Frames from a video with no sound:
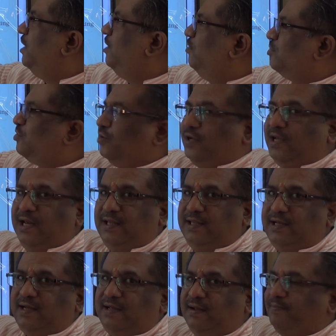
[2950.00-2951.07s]
used to kill
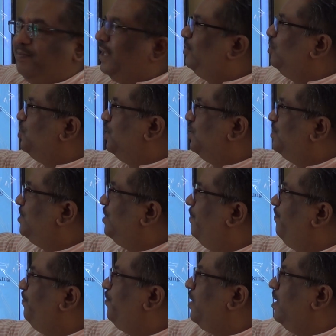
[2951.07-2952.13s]
the pathogens.
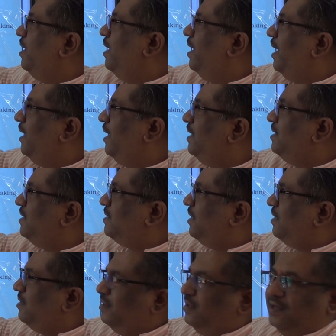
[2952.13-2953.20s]
Analgesic
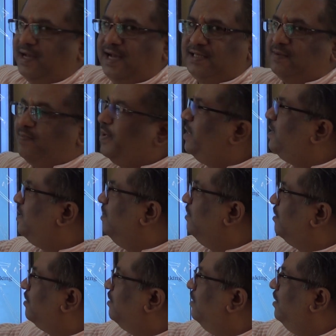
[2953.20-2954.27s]
as a painkiller.
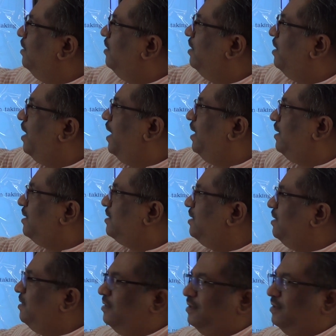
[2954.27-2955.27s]
Antacid,